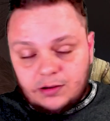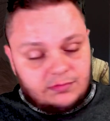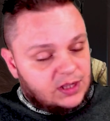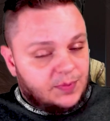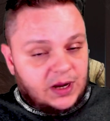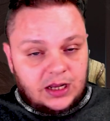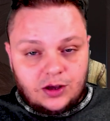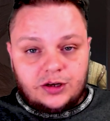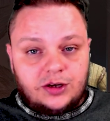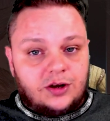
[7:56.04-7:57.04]
Depending
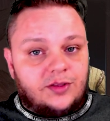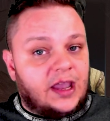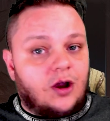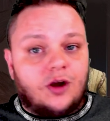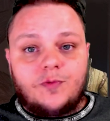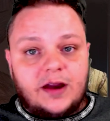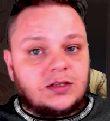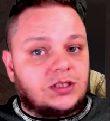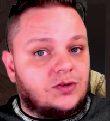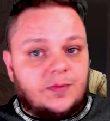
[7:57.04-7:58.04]
on they are rare,
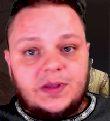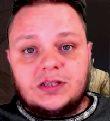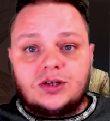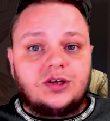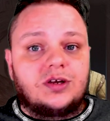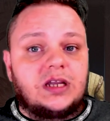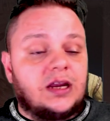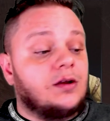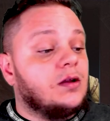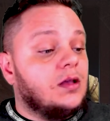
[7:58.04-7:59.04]
so it depends on your
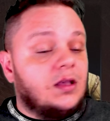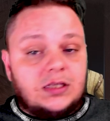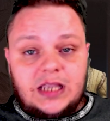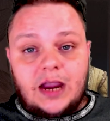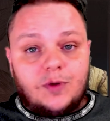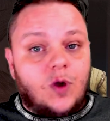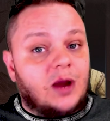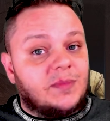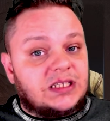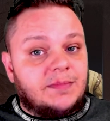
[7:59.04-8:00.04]
gear. Stat
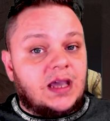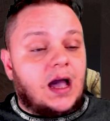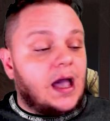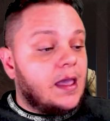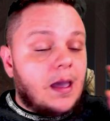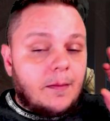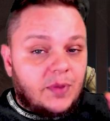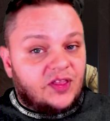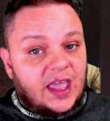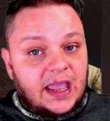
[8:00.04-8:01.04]
requirements can be high,
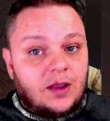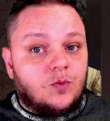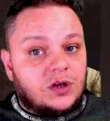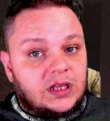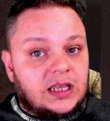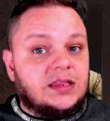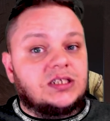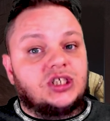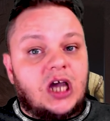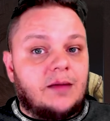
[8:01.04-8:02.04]
but they will get the
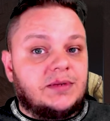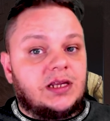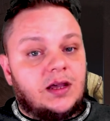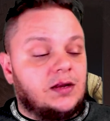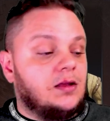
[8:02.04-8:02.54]
job done.